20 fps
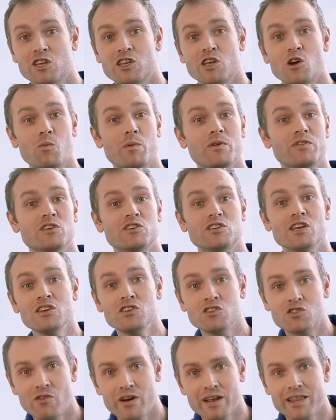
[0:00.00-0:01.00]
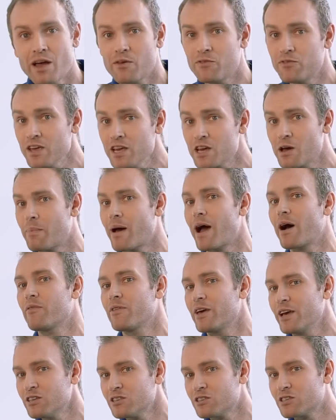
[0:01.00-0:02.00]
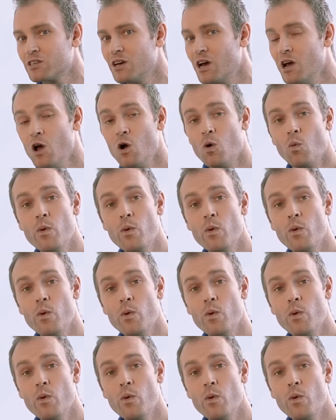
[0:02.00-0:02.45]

deal with this injury? Now think about this.